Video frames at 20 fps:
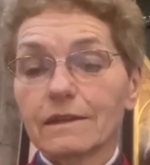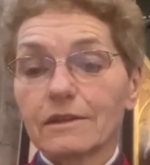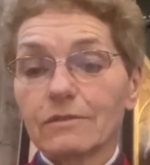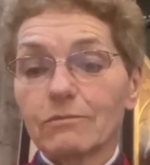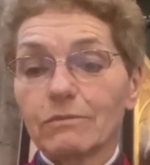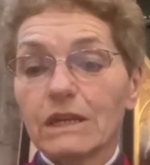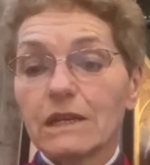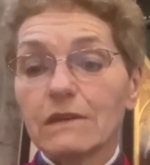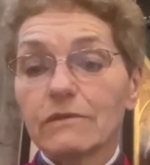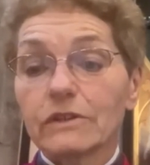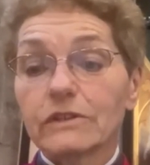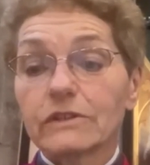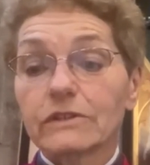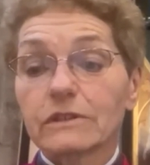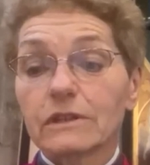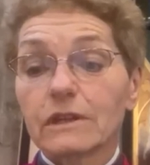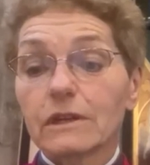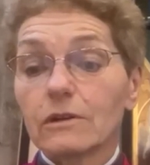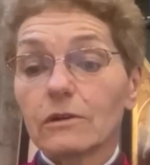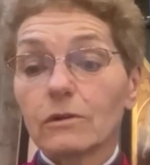Many of
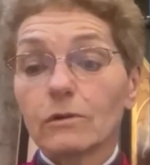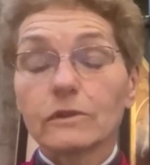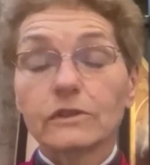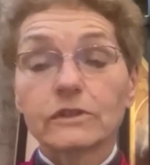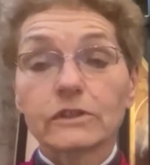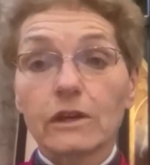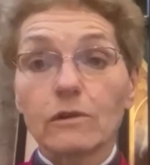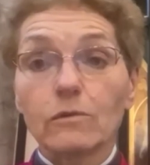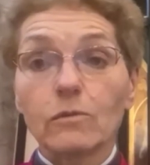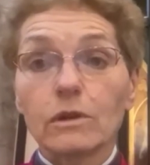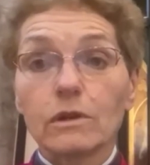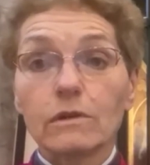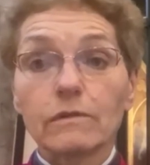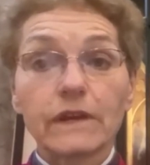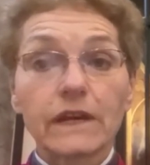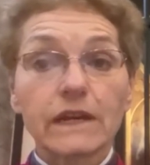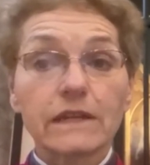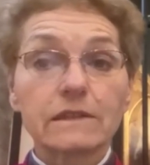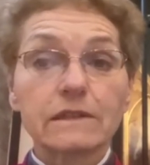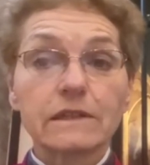us also will have
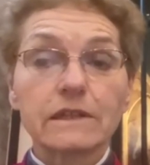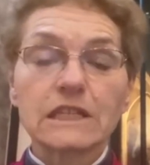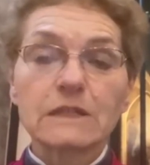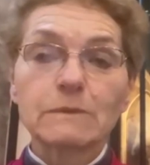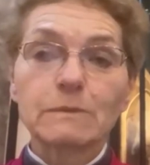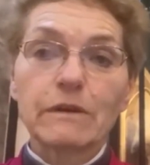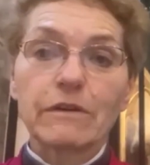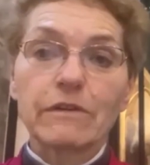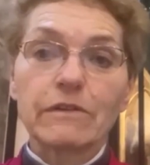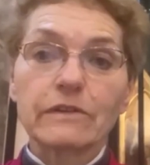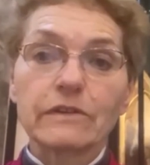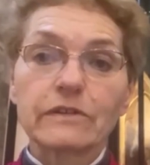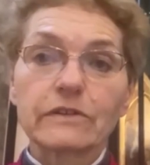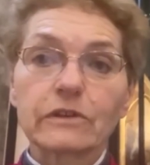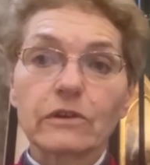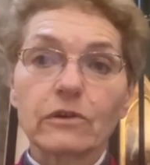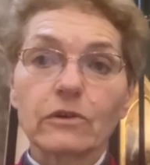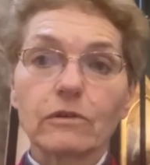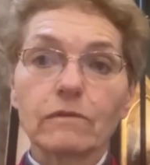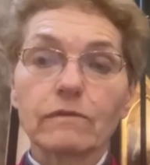had the
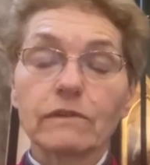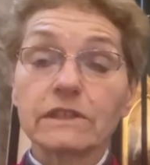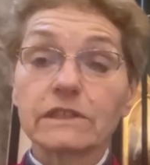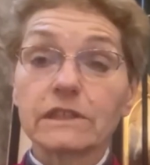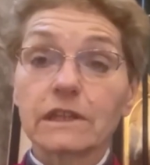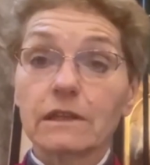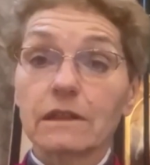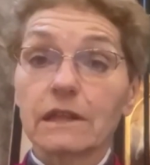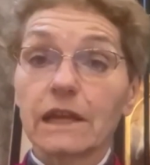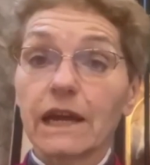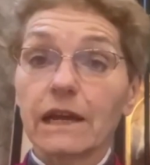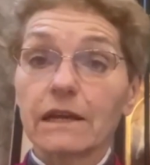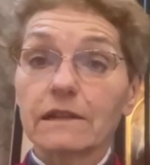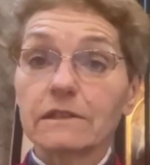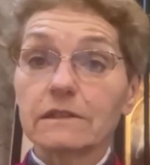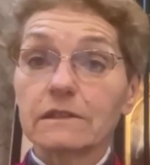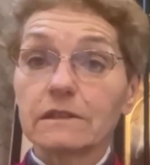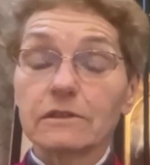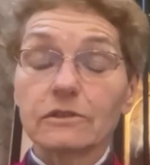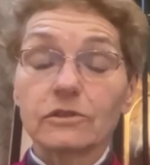experience of a sudden
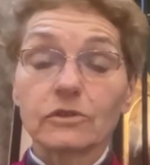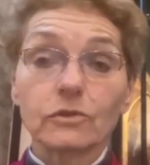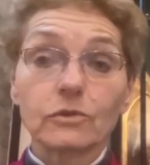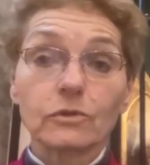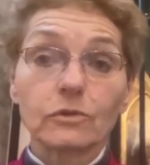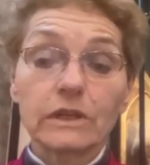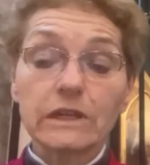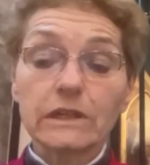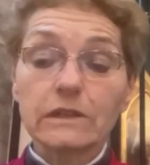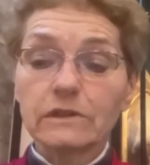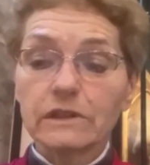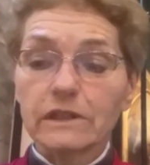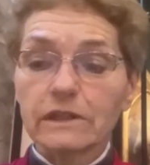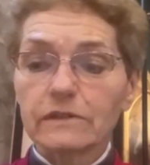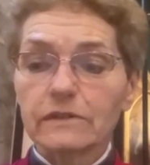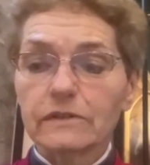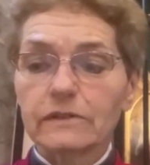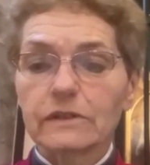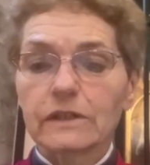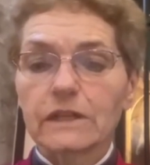accident or
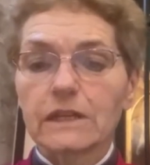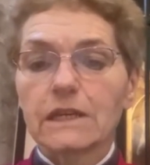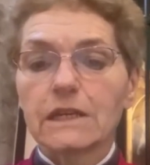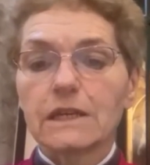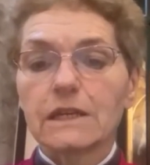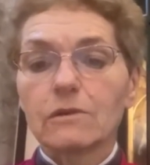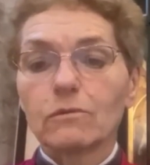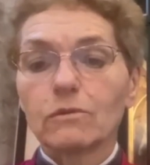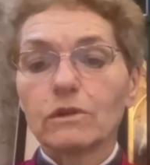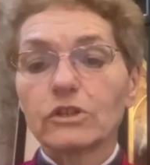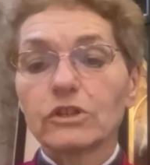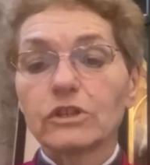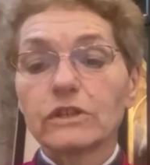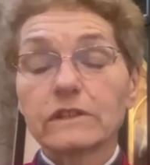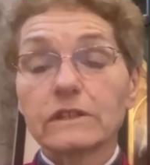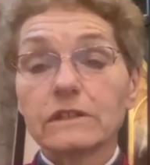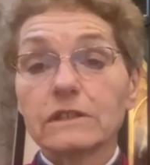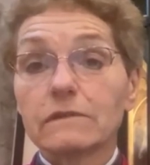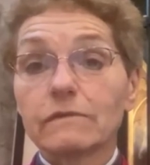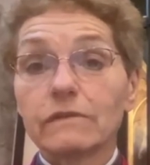illness which
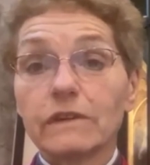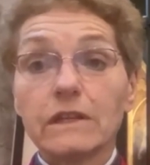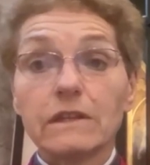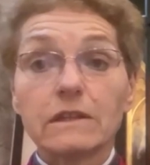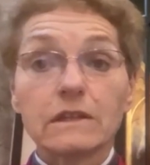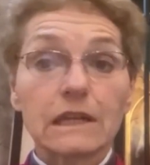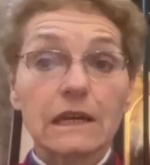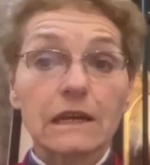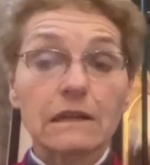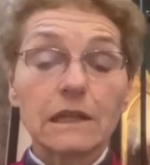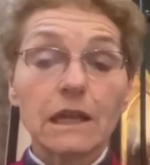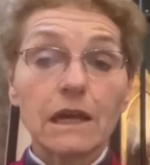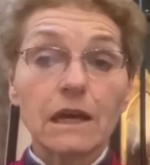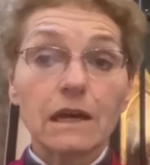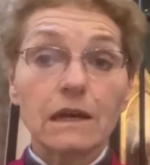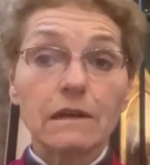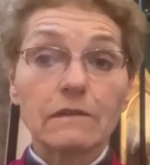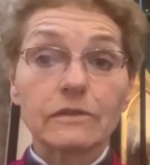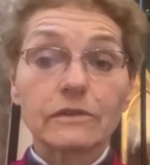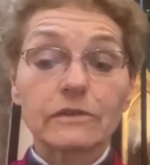has intervened in our
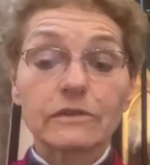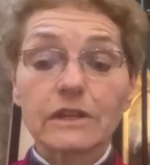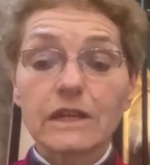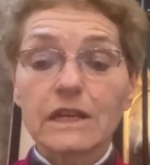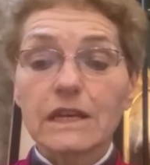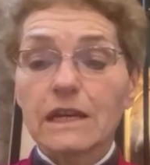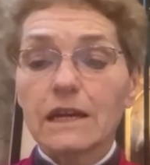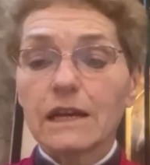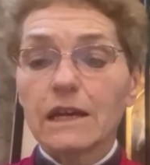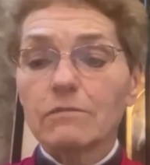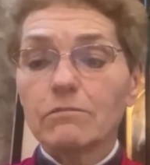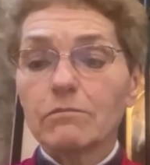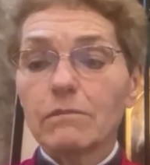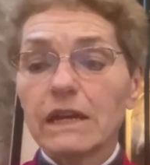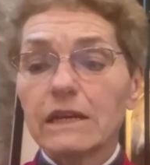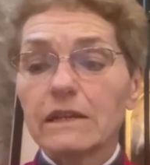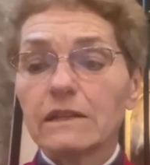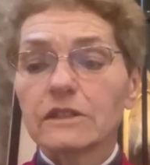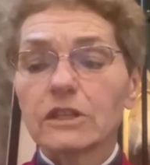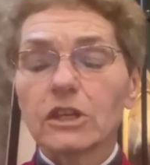lives and
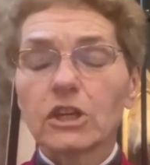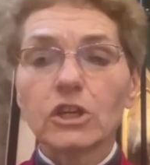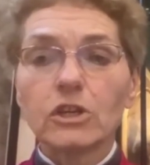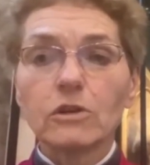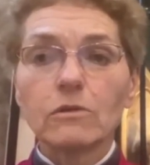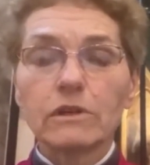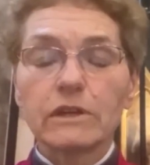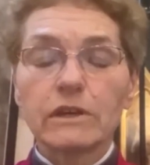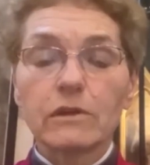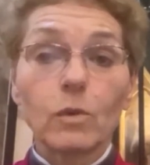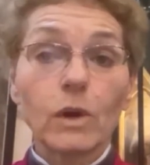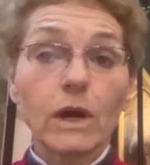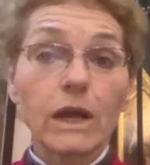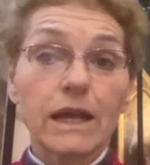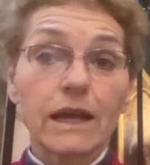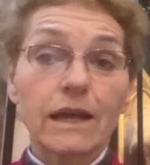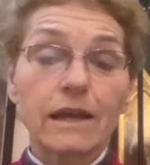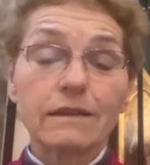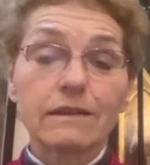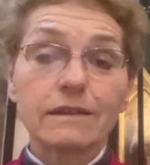made us acutely
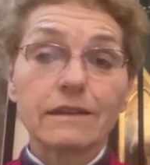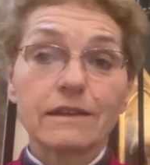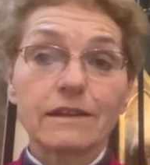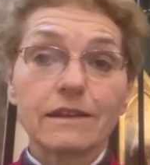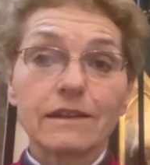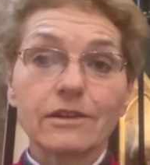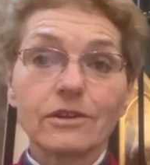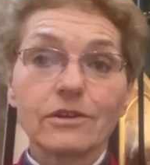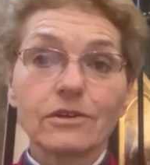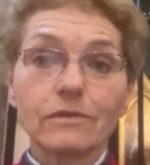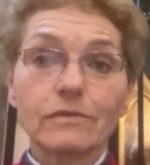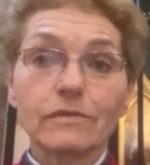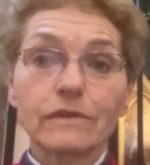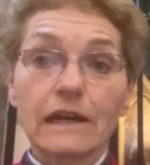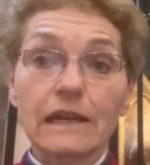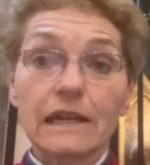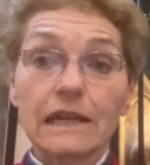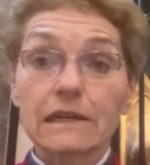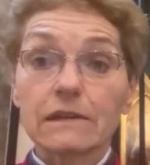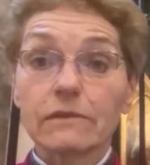aware of
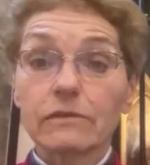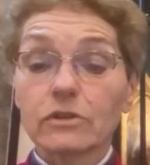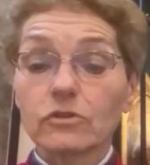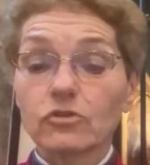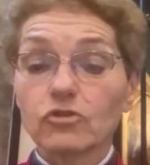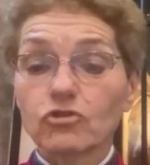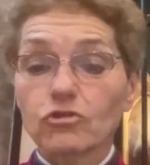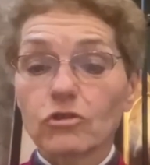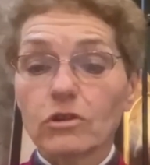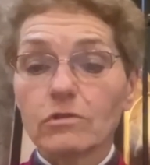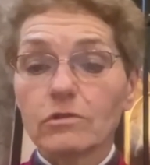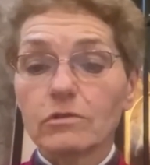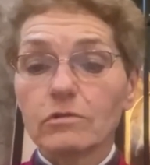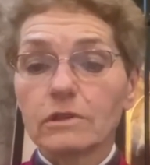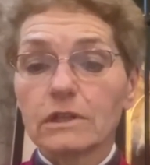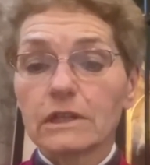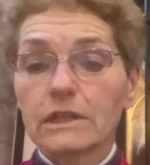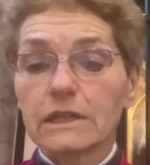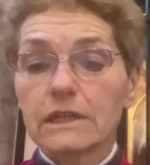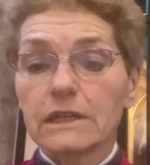our lack of
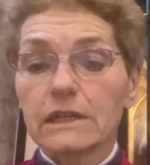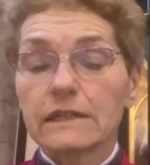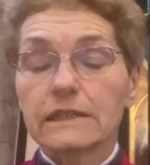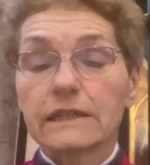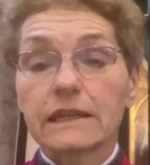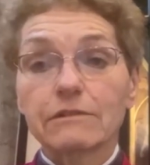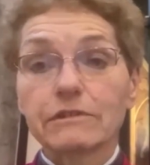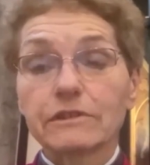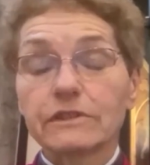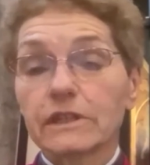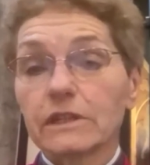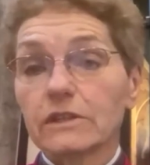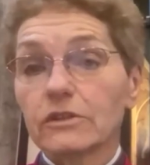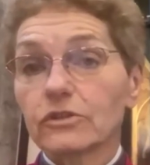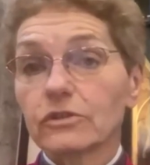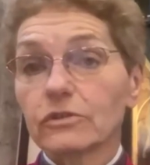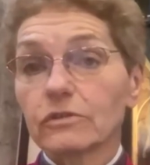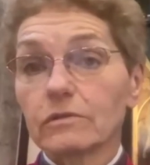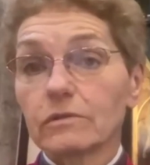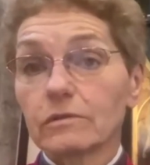control and our
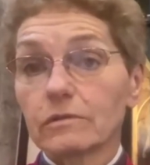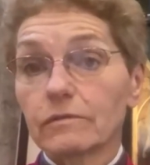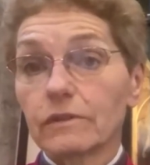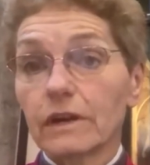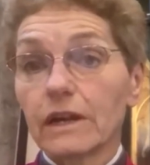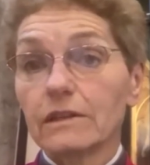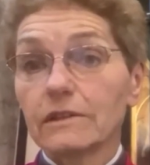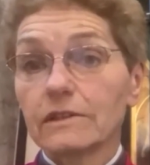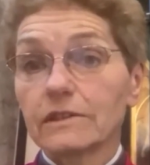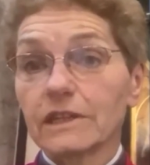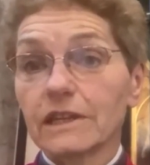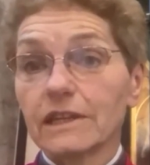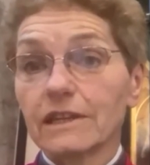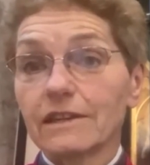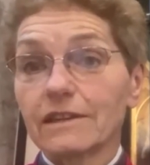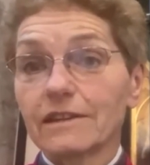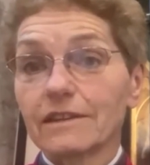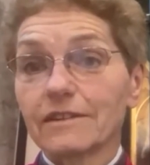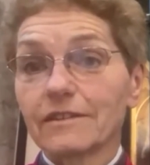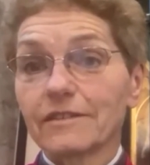essential
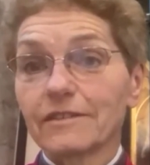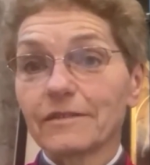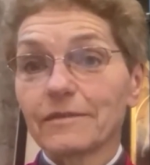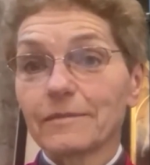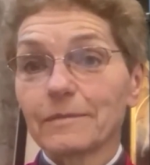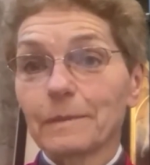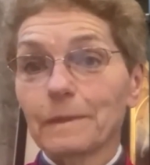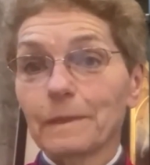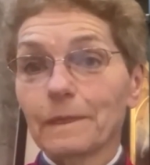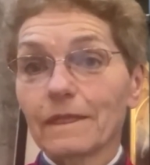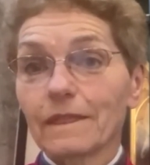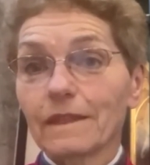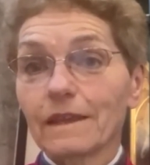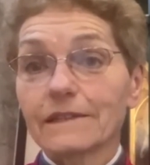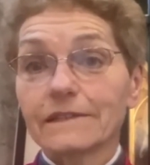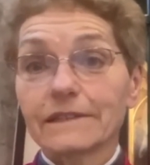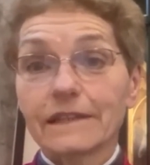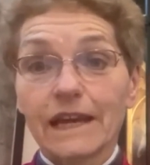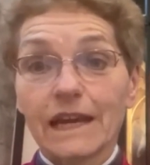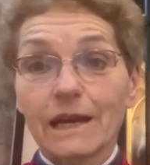frailty.
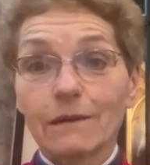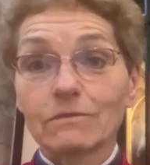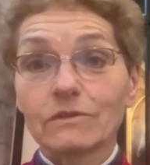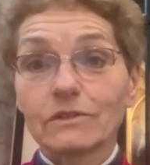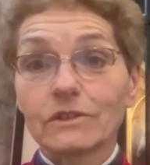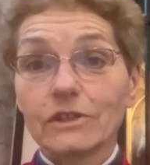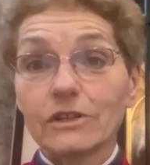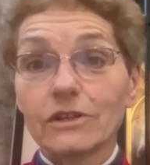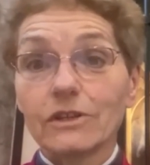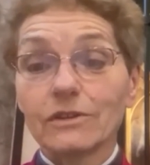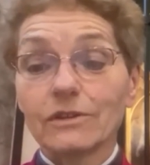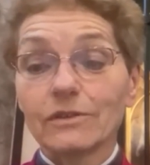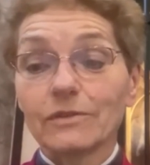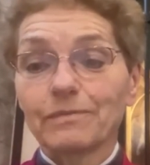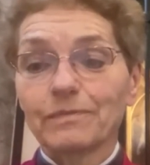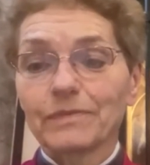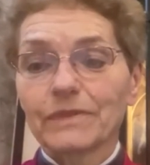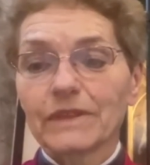Has that happened to you?